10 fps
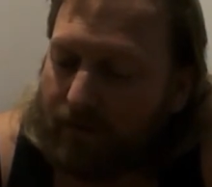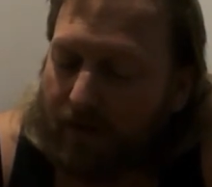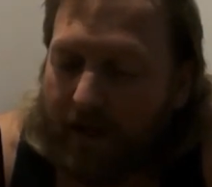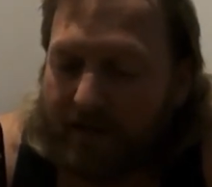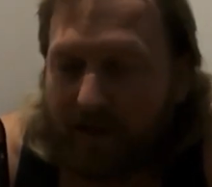
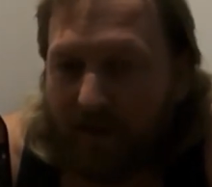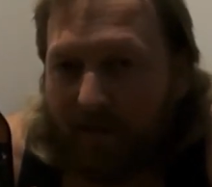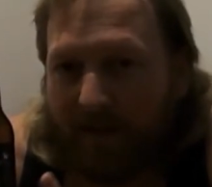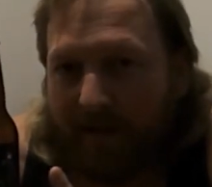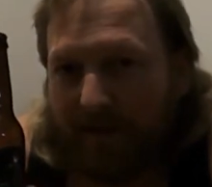I asked
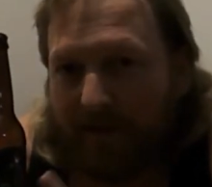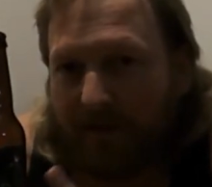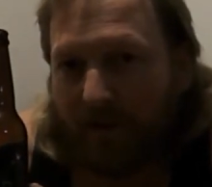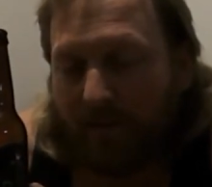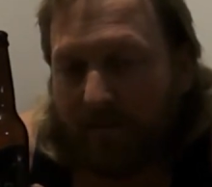old mate at the
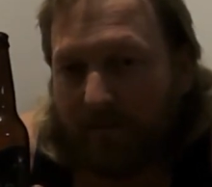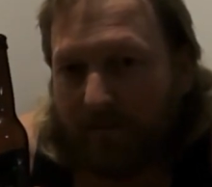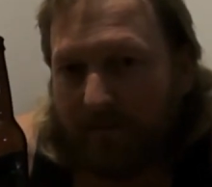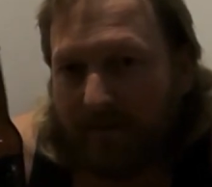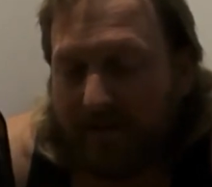shop,
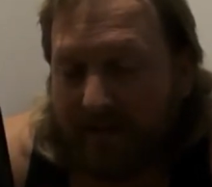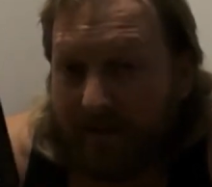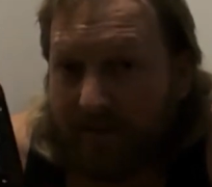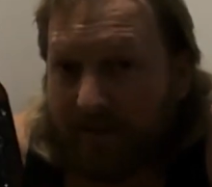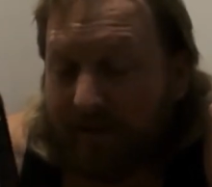and he said
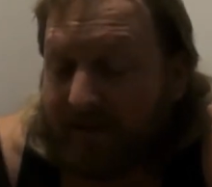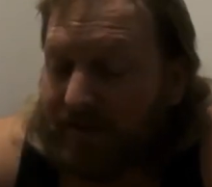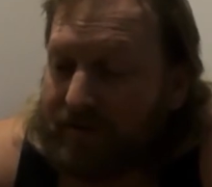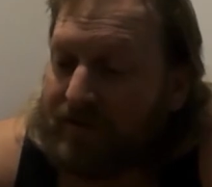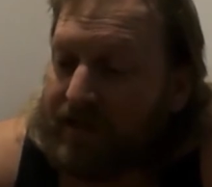that was the
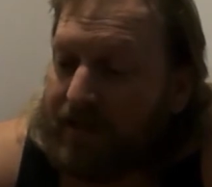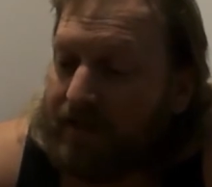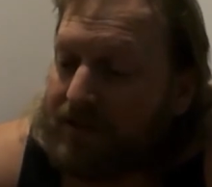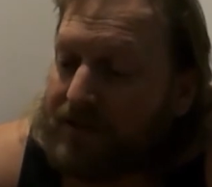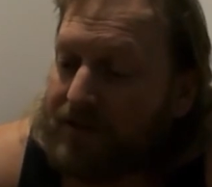best
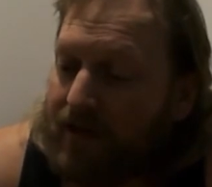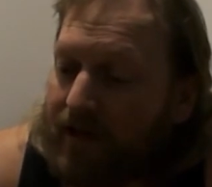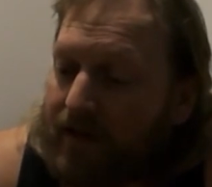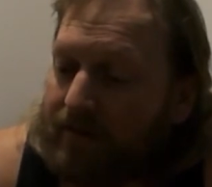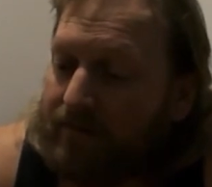stout in
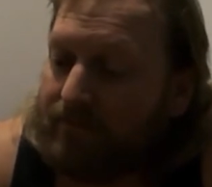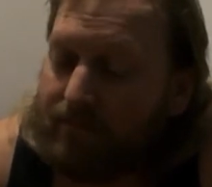Australia.